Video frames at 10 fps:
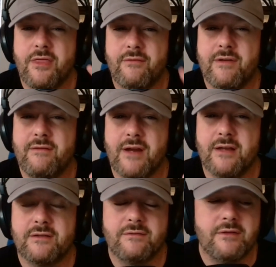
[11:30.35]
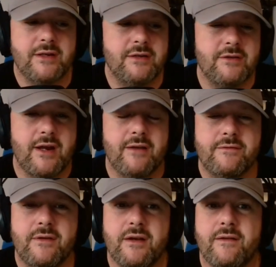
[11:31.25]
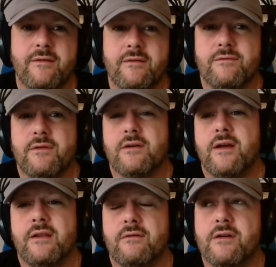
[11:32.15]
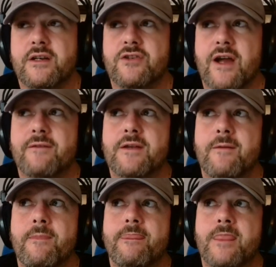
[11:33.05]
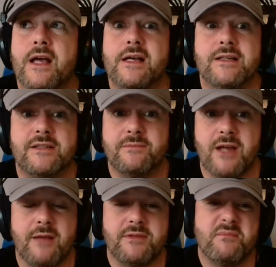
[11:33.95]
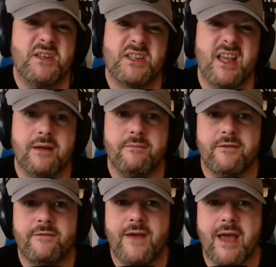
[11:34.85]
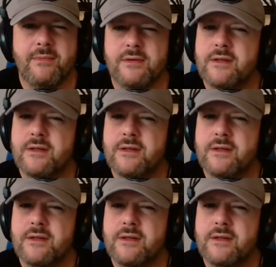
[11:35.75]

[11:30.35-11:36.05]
3 rounds of rookie draft in the rookie draft, sometimes I'm just getting him for fab.